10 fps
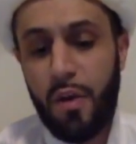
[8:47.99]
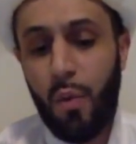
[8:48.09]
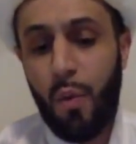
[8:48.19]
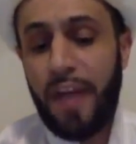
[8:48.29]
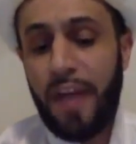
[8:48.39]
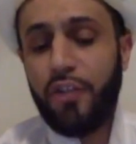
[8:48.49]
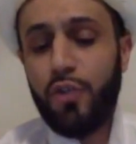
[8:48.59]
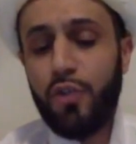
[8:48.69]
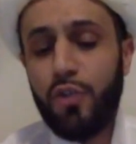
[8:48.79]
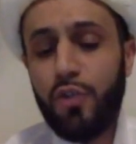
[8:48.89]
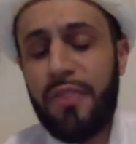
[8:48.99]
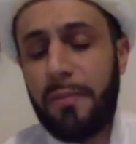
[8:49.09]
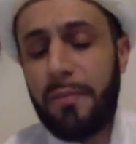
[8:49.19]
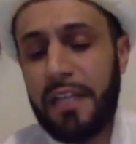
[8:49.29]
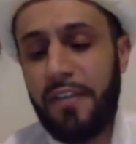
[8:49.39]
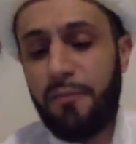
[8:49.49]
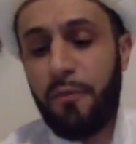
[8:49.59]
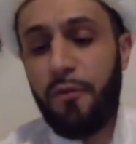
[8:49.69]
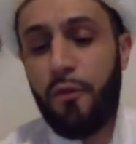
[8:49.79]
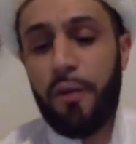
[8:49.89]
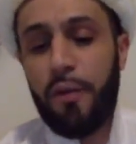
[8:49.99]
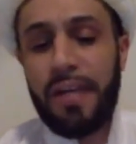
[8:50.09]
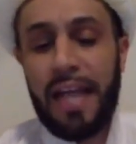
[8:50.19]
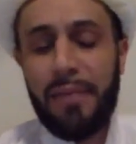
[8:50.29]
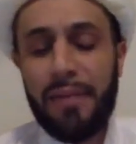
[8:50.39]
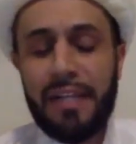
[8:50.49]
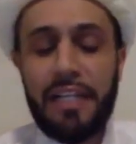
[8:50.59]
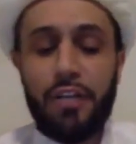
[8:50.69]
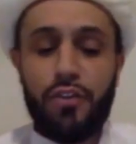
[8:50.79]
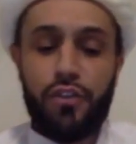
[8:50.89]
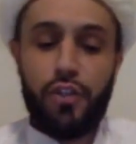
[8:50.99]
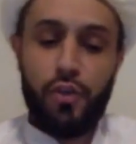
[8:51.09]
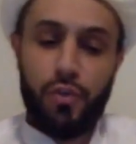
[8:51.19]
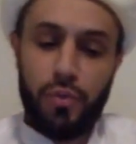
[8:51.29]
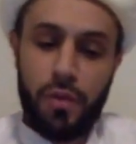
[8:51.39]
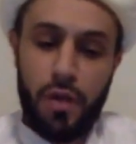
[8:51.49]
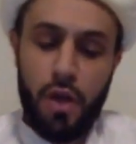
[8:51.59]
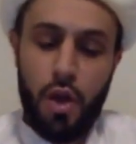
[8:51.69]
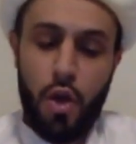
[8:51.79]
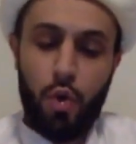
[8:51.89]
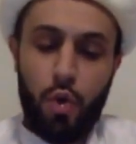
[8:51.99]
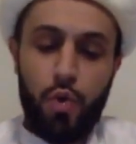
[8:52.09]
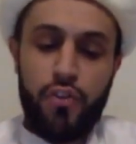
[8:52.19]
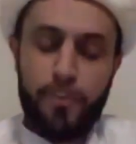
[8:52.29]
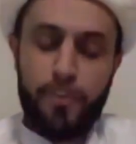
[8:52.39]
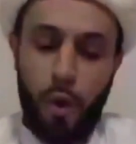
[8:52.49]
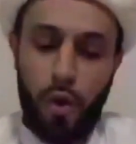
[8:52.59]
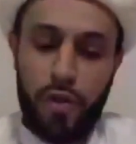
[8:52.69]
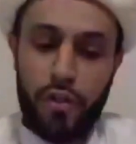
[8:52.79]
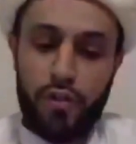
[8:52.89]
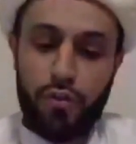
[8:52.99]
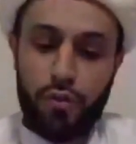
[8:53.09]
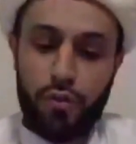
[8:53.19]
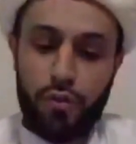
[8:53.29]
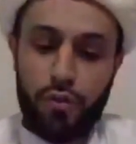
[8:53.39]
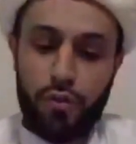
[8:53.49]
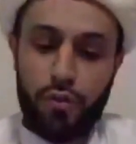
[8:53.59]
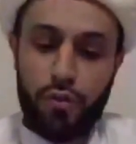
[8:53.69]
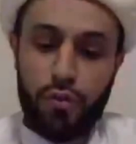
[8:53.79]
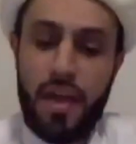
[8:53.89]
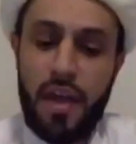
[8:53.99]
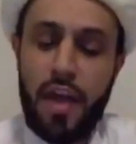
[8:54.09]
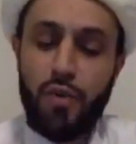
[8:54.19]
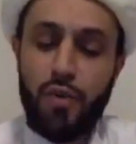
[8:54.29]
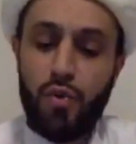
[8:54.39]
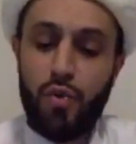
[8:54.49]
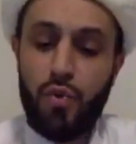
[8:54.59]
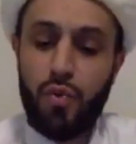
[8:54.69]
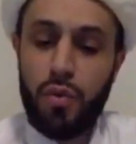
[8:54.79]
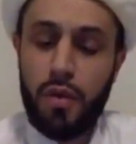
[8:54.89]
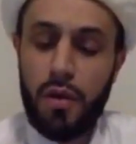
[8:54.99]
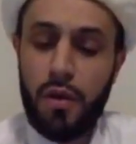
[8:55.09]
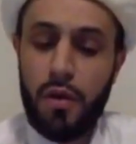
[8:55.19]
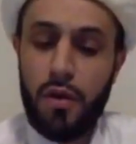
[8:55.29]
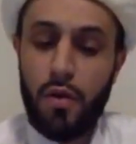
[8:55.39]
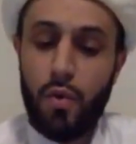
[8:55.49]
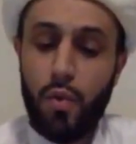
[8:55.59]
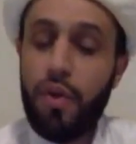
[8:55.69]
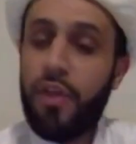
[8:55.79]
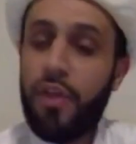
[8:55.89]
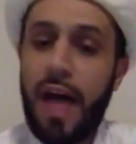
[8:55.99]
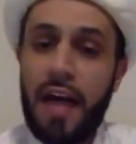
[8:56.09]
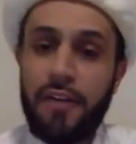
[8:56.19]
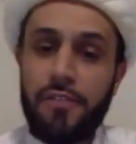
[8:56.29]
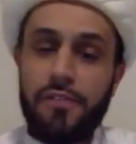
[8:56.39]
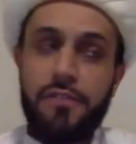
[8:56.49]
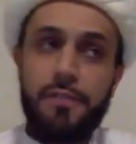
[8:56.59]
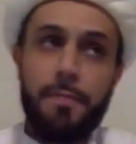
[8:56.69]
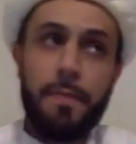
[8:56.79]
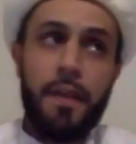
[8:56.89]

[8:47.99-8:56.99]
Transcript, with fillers: Why did you grant them leave before it became clear to you who spoke the truth and who were the liars?